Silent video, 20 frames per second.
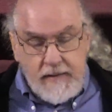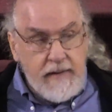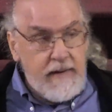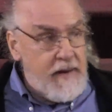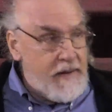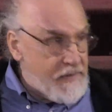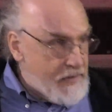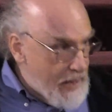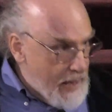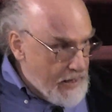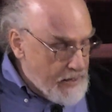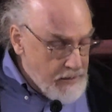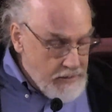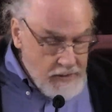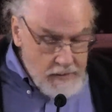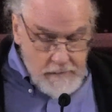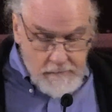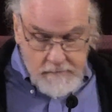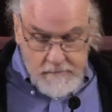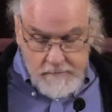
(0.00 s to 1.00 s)

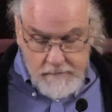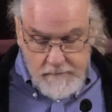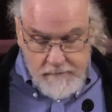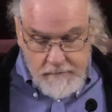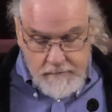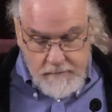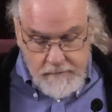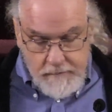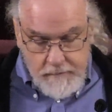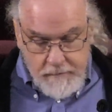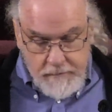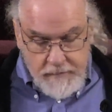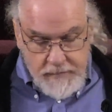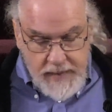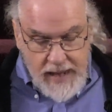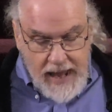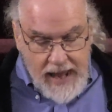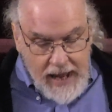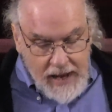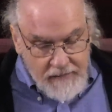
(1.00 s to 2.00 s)
Nathanael,
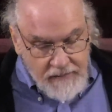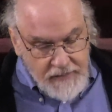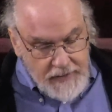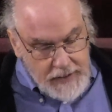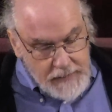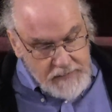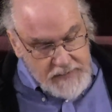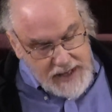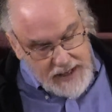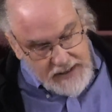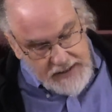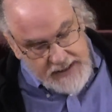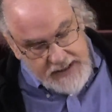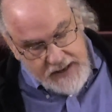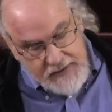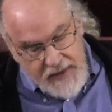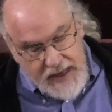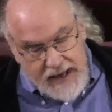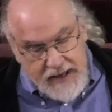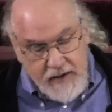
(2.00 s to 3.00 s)
and Philip tells
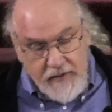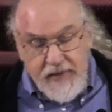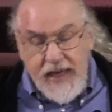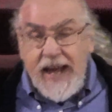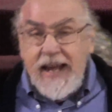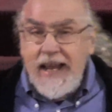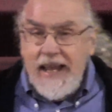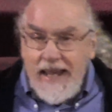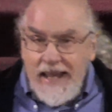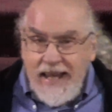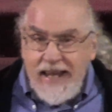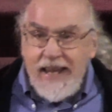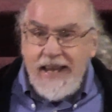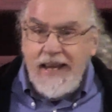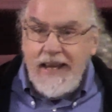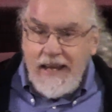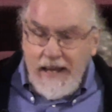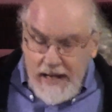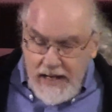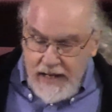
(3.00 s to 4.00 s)
Nathanael that
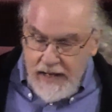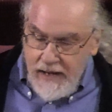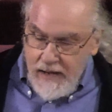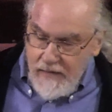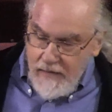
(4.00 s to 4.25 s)
he,